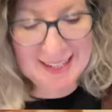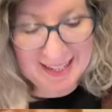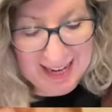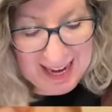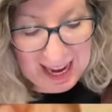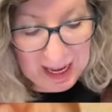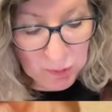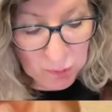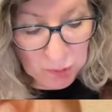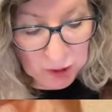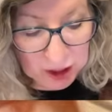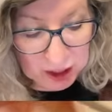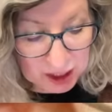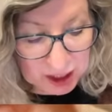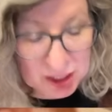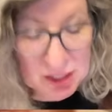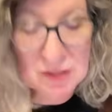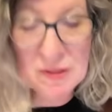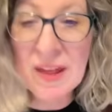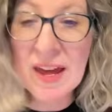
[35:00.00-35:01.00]
And we're going to
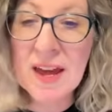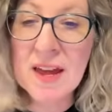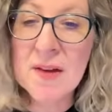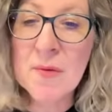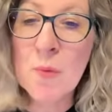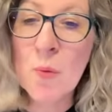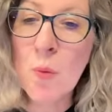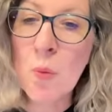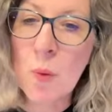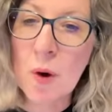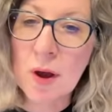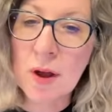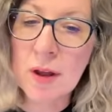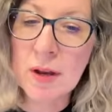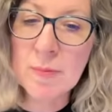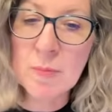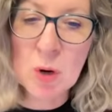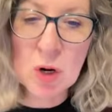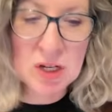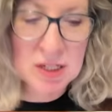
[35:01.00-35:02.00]
do that one
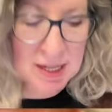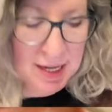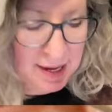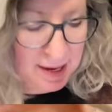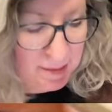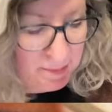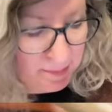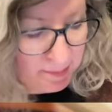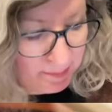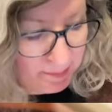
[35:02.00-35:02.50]
more time.